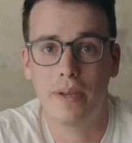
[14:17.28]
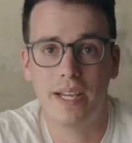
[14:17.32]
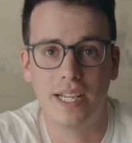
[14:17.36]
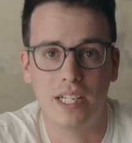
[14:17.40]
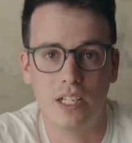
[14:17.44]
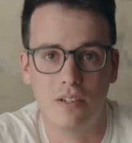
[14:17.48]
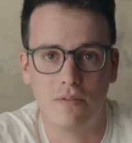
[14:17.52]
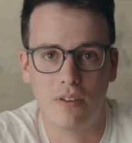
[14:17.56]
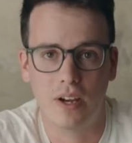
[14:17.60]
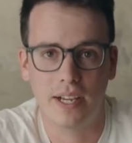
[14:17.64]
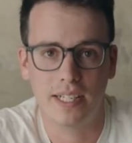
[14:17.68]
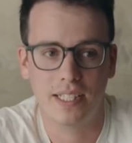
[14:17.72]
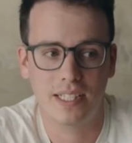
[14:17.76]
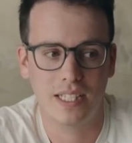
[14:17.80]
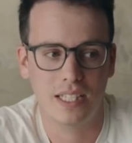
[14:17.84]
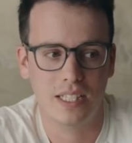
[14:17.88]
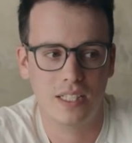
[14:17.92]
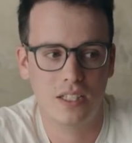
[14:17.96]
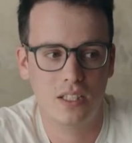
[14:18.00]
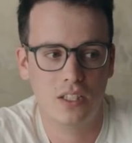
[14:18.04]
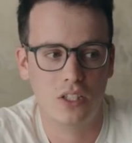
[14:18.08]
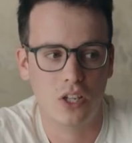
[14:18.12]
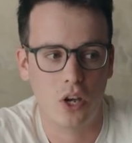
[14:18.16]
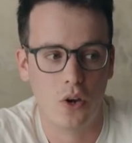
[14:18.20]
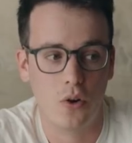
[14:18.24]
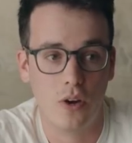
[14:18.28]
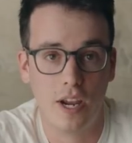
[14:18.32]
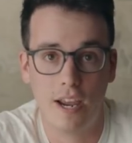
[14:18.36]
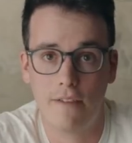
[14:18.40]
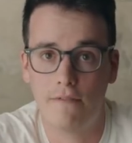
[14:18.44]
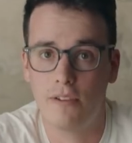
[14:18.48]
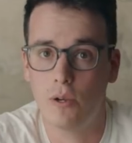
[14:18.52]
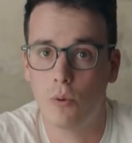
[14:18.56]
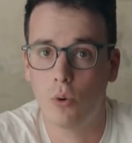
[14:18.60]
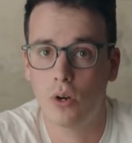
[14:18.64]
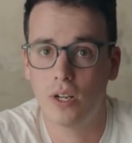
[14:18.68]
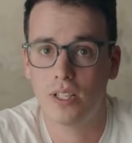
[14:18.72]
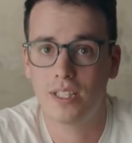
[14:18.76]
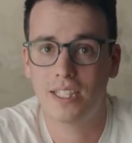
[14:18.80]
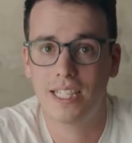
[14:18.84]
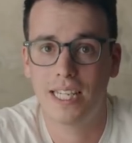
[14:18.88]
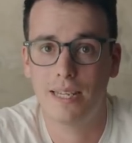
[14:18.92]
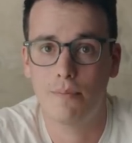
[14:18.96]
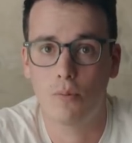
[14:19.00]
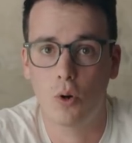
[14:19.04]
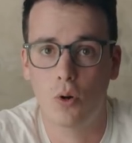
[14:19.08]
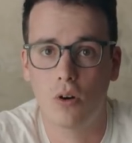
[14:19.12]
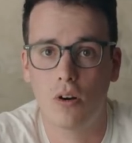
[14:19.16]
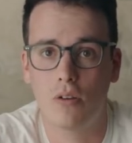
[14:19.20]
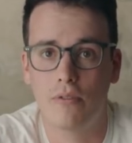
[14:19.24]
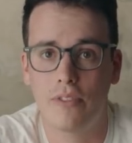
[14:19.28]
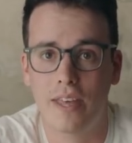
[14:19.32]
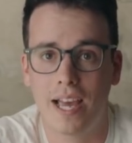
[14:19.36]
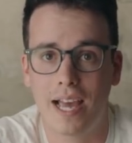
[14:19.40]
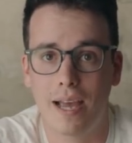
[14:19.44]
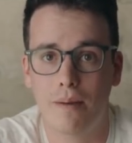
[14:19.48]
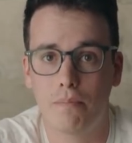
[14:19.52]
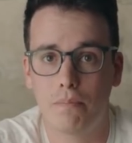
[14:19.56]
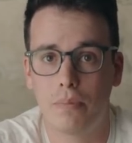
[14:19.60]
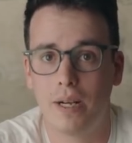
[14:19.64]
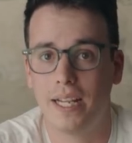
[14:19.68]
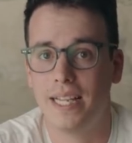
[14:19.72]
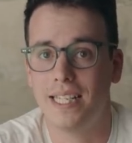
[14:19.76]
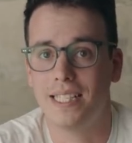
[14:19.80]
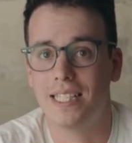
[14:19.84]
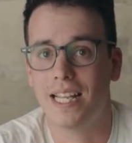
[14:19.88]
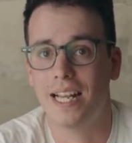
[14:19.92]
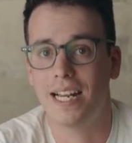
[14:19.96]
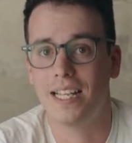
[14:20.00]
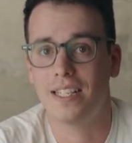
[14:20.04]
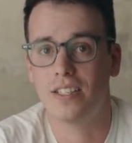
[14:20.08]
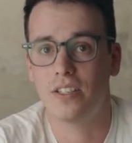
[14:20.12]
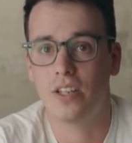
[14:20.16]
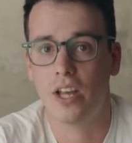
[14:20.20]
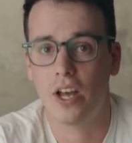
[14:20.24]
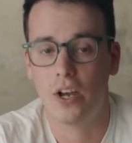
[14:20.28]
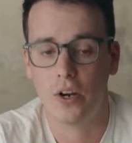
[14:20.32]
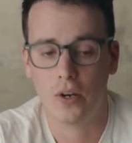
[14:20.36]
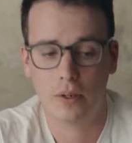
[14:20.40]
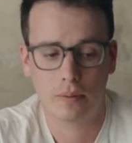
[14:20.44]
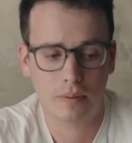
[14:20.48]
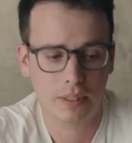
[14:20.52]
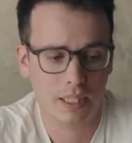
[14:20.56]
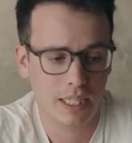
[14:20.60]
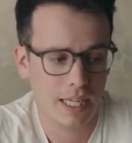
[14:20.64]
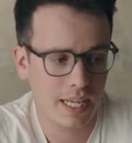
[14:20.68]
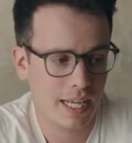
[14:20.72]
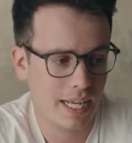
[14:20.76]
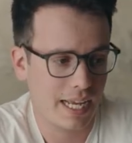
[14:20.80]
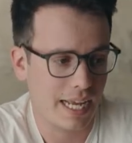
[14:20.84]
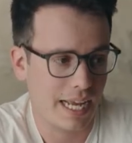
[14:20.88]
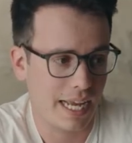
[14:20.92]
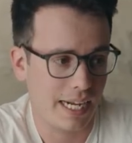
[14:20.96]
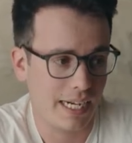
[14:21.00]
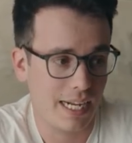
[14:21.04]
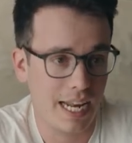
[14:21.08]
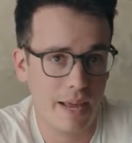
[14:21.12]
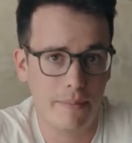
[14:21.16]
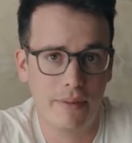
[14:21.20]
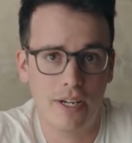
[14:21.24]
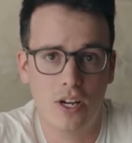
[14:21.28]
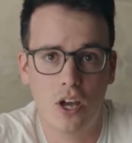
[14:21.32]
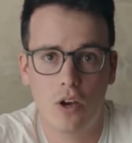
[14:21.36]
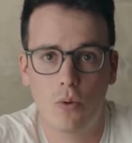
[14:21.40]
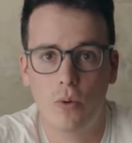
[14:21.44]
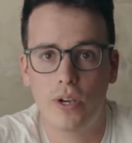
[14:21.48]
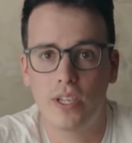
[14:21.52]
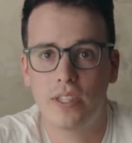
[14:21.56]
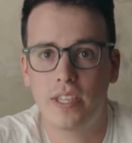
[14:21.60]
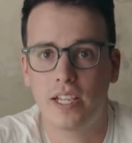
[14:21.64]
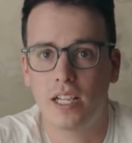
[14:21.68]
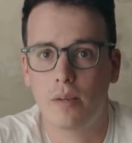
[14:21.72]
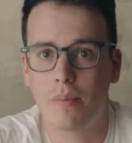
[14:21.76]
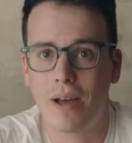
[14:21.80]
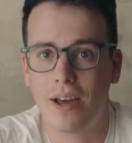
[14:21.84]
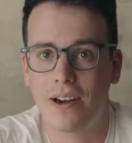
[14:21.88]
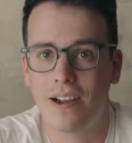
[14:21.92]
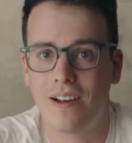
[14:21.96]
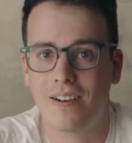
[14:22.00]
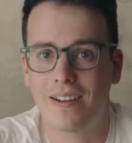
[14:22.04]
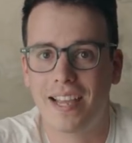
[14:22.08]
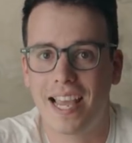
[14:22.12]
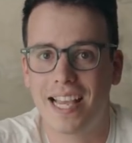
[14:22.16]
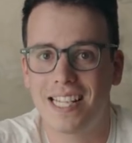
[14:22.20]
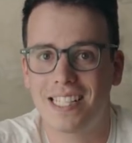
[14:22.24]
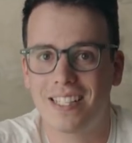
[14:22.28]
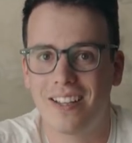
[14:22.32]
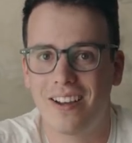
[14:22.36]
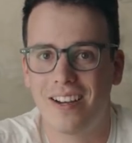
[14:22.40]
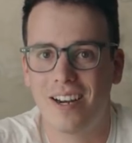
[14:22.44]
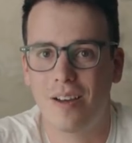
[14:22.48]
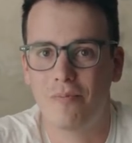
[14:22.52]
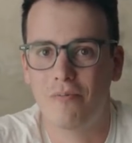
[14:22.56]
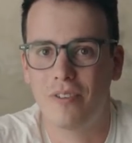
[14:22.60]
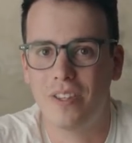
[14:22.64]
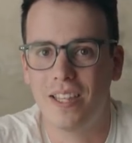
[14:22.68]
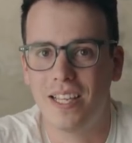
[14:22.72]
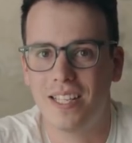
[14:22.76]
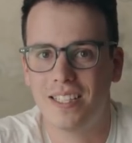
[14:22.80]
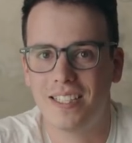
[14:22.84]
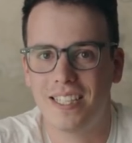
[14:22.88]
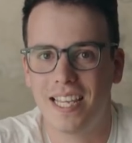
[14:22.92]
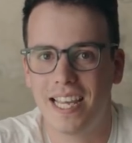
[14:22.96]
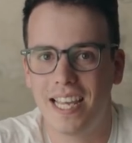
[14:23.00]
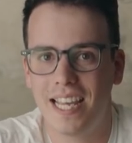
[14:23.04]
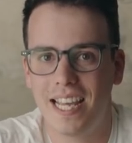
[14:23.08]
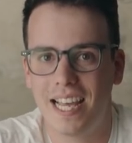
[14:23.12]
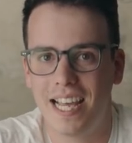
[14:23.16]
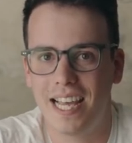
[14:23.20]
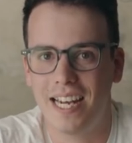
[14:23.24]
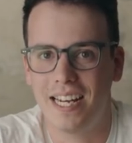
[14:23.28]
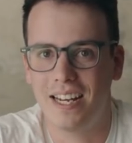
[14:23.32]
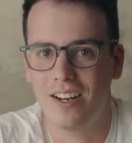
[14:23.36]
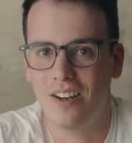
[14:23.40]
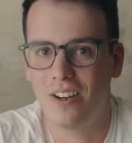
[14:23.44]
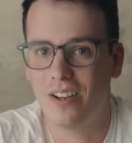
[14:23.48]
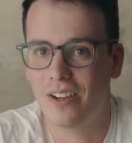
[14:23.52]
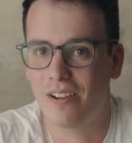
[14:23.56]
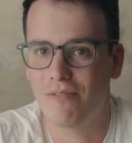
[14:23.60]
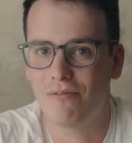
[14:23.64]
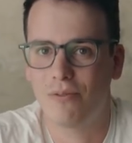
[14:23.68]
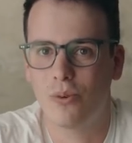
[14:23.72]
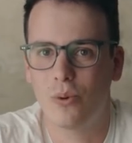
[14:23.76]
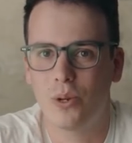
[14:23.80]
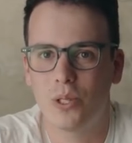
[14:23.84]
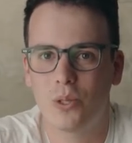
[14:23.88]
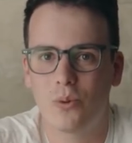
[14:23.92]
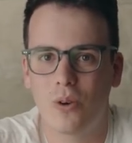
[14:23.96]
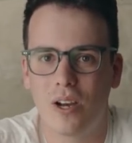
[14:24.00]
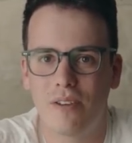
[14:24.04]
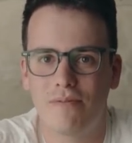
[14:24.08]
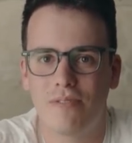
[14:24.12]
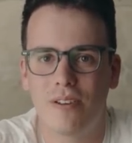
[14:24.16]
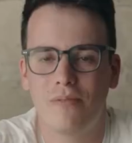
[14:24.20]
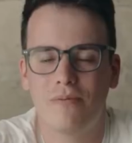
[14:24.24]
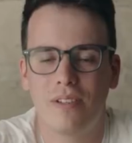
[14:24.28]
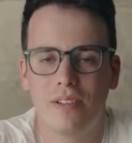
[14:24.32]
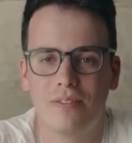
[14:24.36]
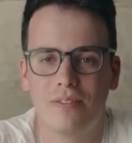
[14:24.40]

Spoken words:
bigger devices. So if you want to see more of that, please let us know. And let me know what you think about our case lineup for this year, and looking forward to iPhone